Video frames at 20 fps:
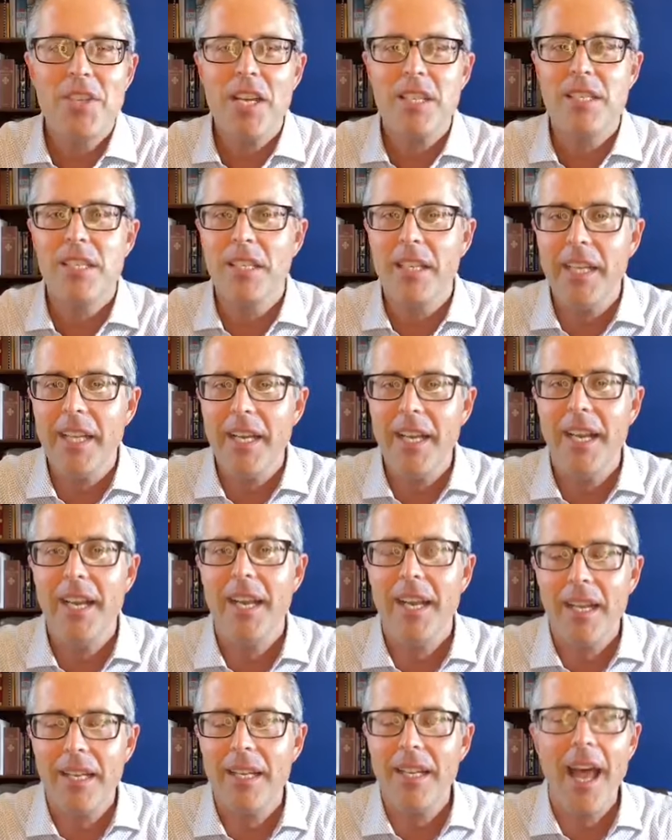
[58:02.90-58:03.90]
just
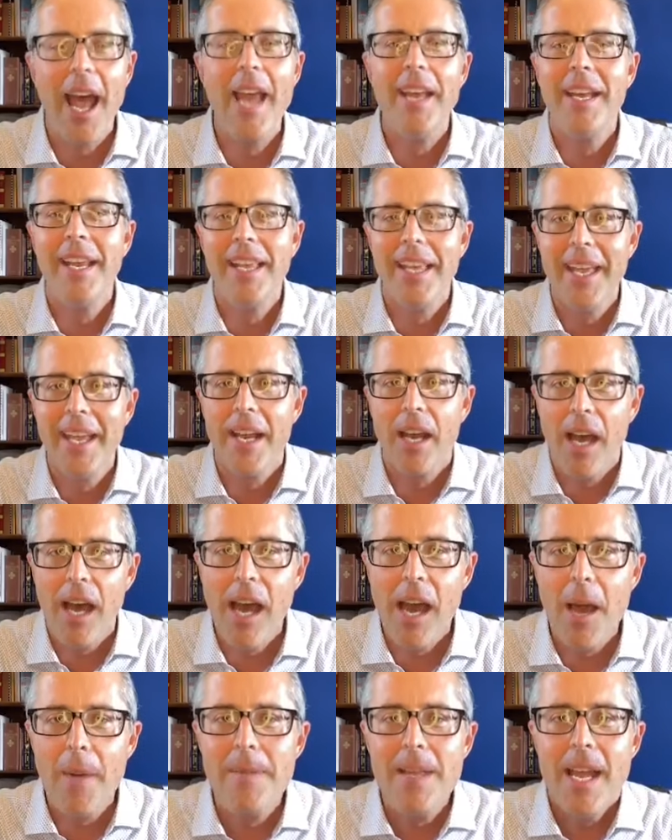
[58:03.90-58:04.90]
lighting, lighting it
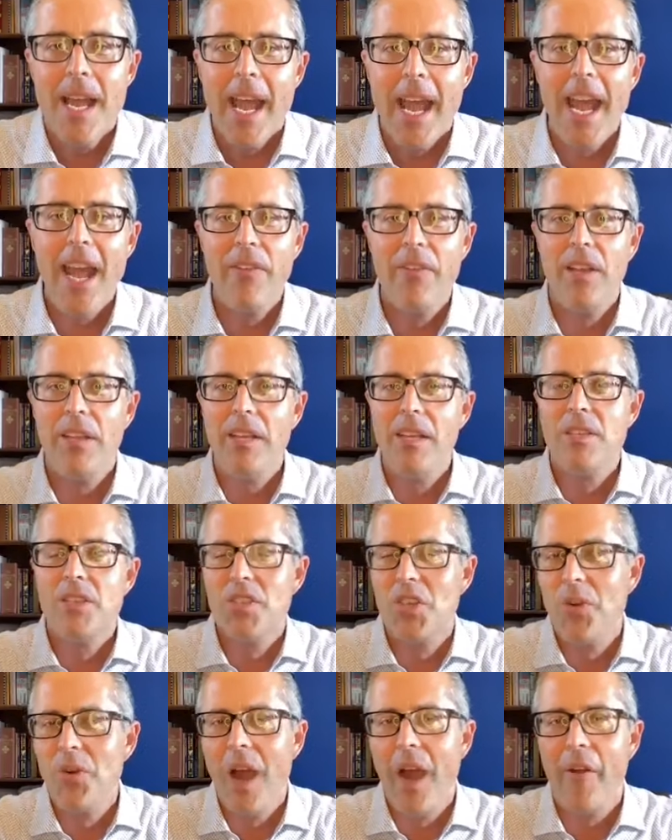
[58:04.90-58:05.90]
up, having these
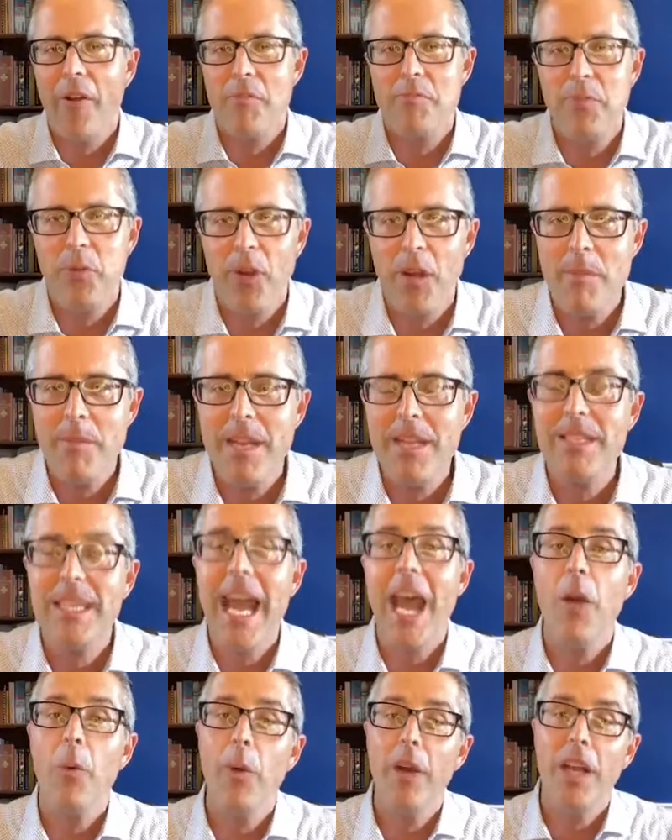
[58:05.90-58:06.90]
two hour prayer meet.
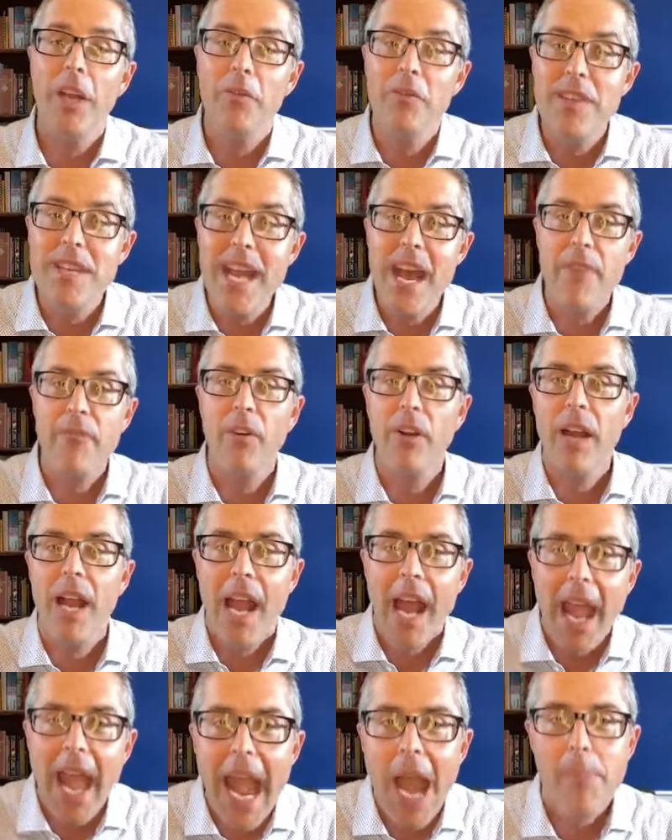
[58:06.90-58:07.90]
That would have
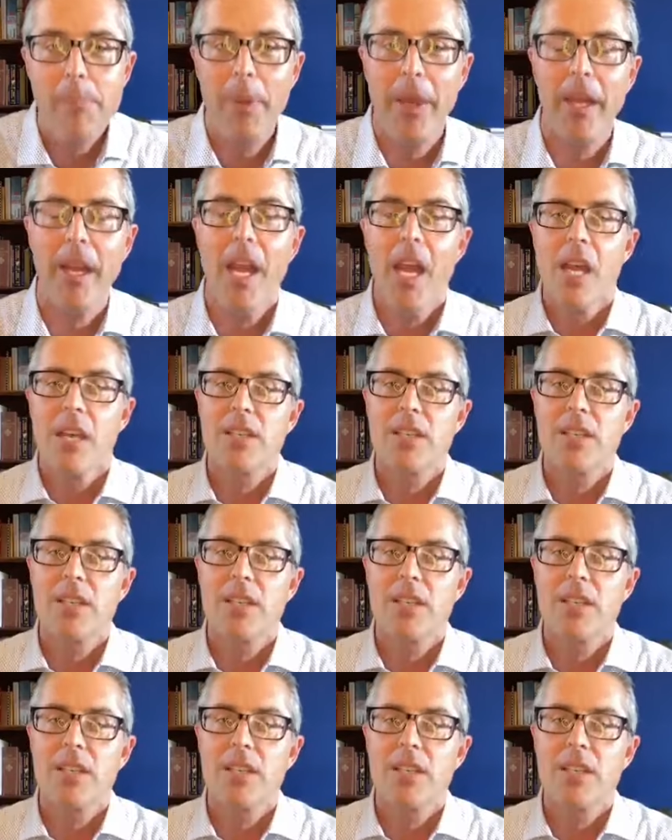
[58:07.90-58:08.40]
never happened.